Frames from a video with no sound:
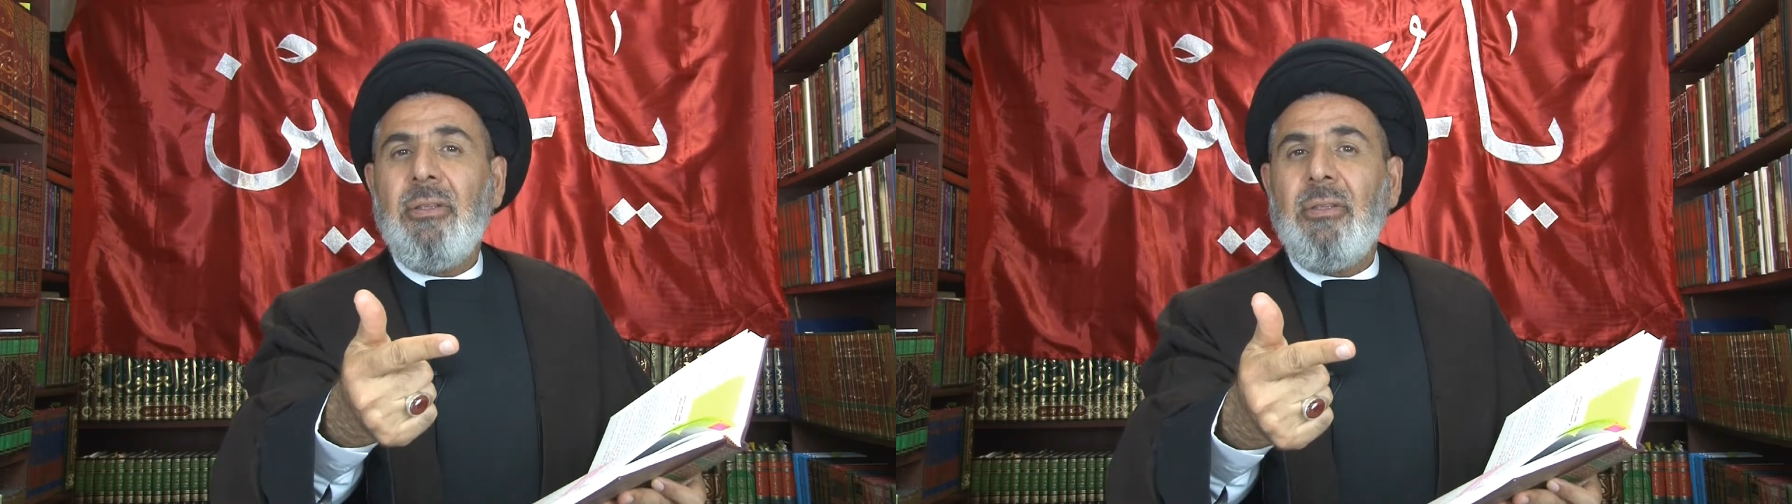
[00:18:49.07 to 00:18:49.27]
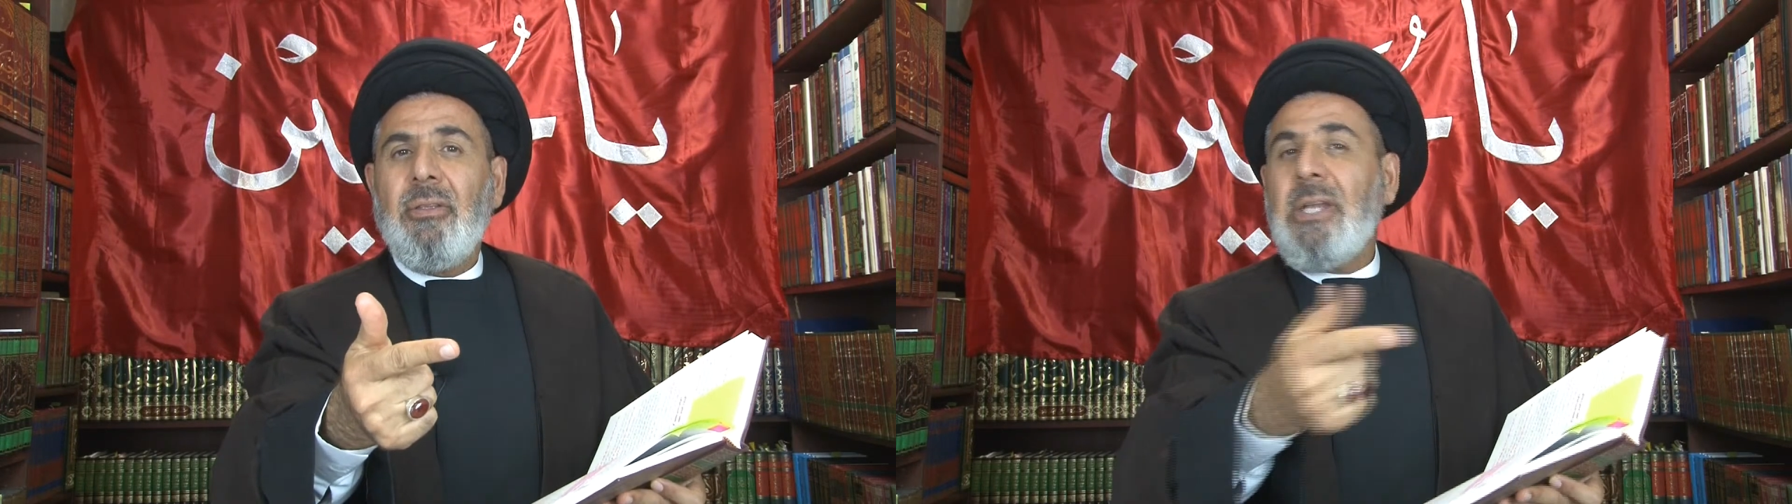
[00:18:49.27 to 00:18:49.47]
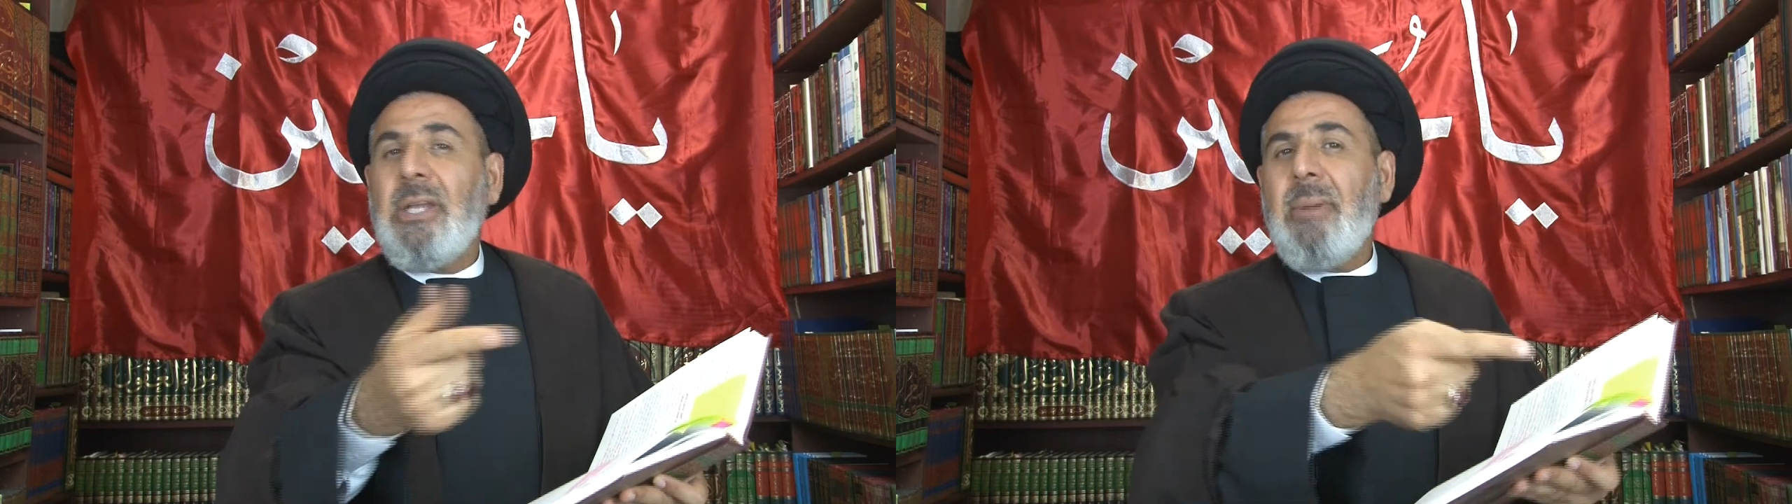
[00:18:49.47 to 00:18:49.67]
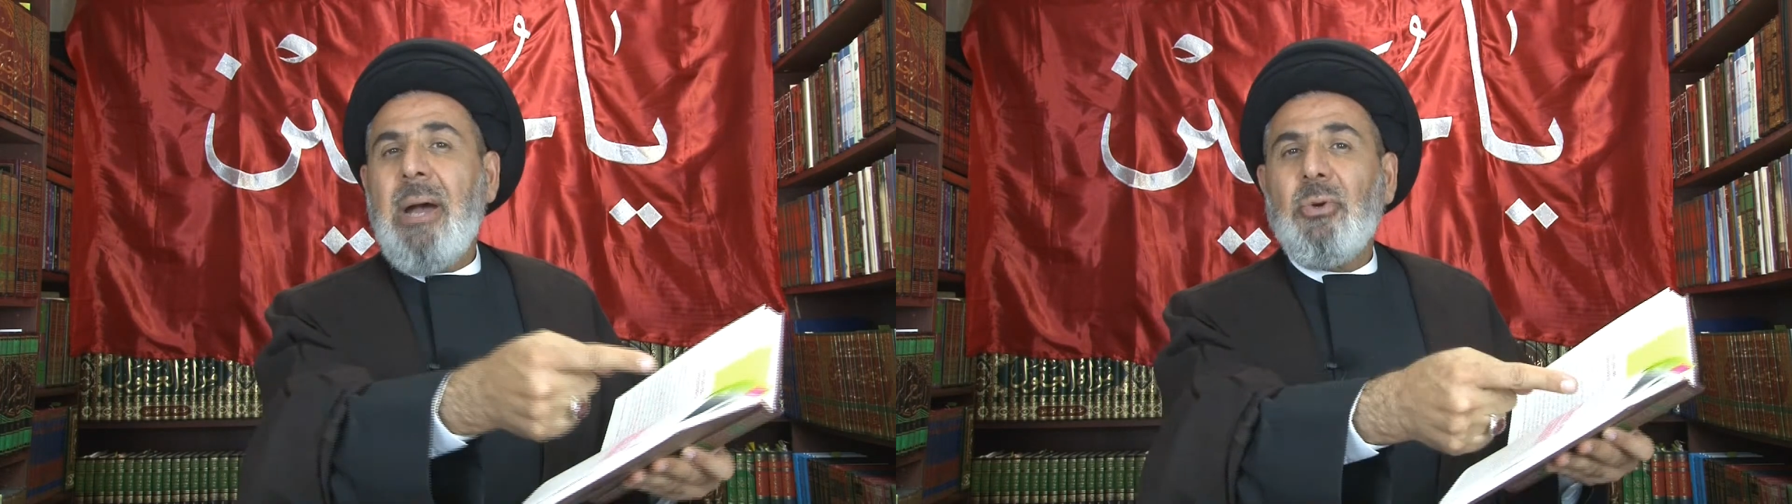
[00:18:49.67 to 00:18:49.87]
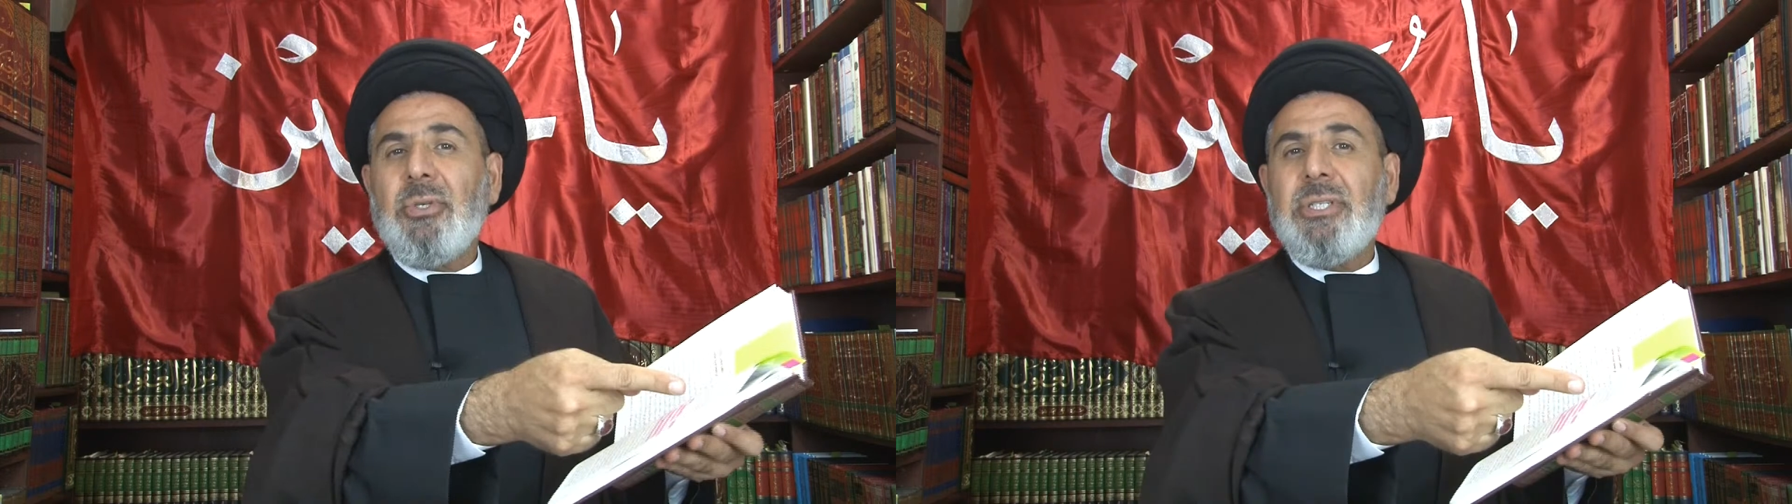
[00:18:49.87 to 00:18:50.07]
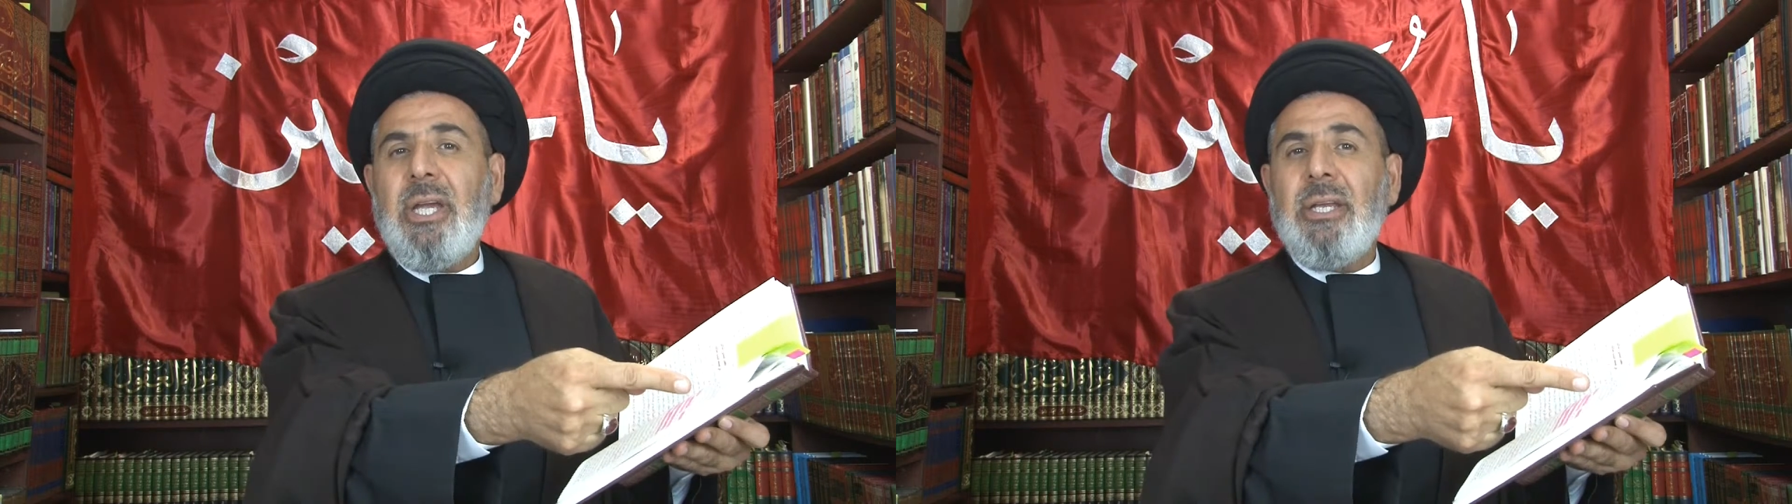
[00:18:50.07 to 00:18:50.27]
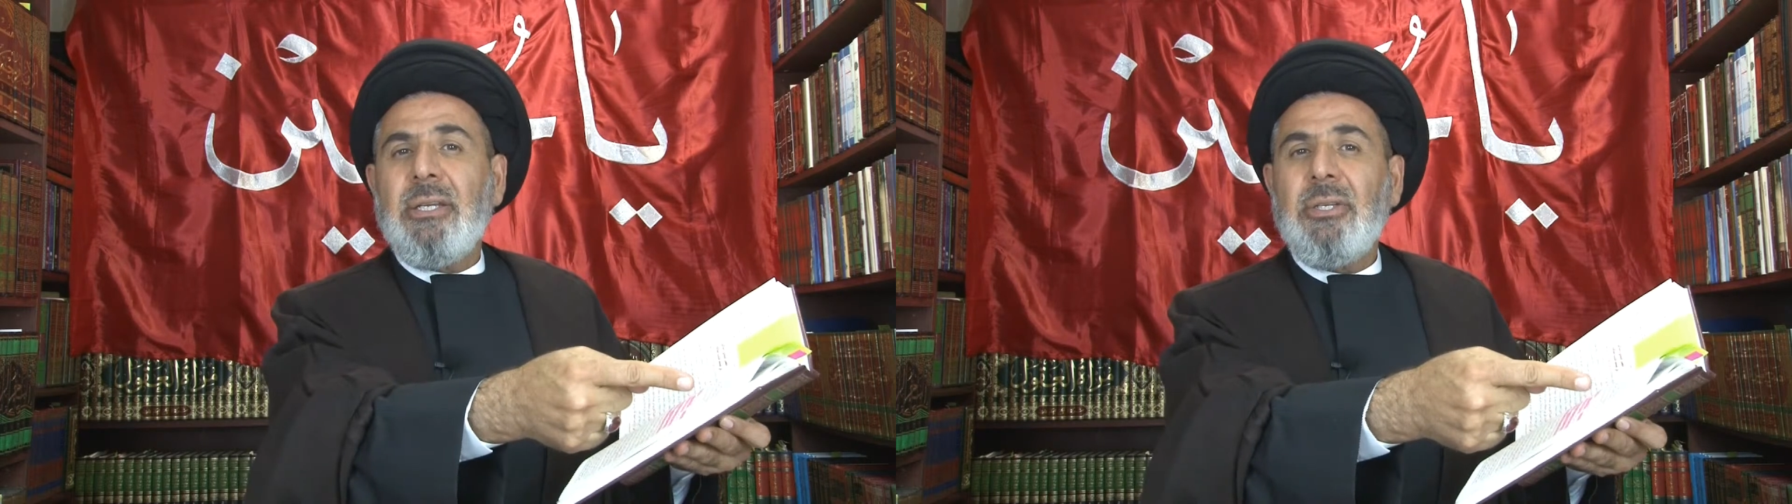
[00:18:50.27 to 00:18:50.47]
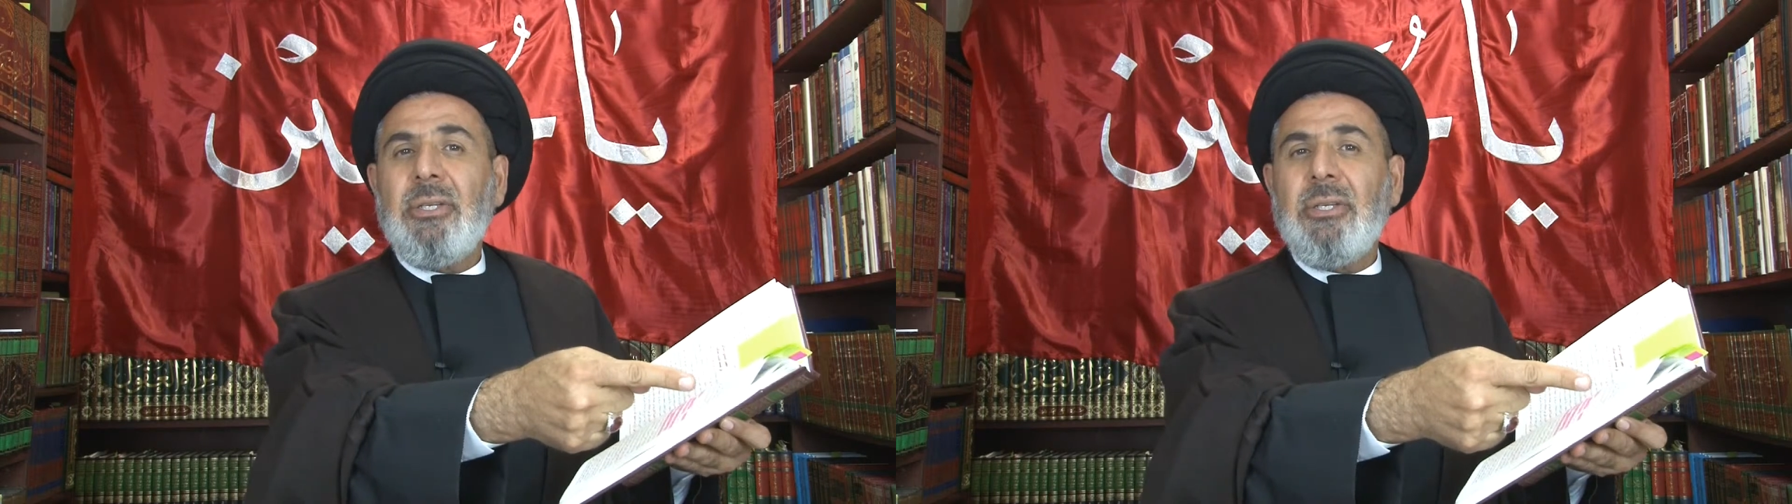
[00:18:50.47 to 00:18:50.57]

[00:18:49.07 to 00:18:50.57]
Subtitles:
than Imam Hossain